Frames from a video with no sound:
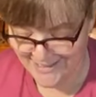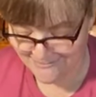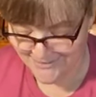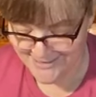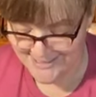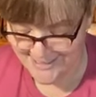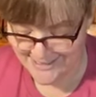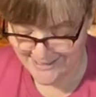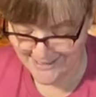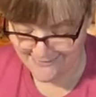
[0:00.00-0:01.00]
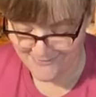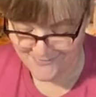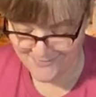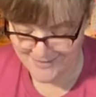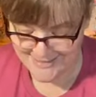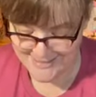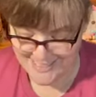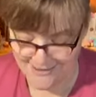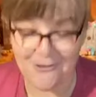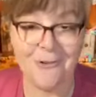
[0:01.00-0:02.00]
cameras that have
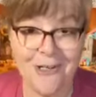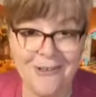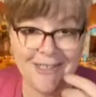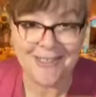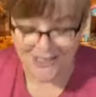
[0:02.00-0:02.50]
sound where you can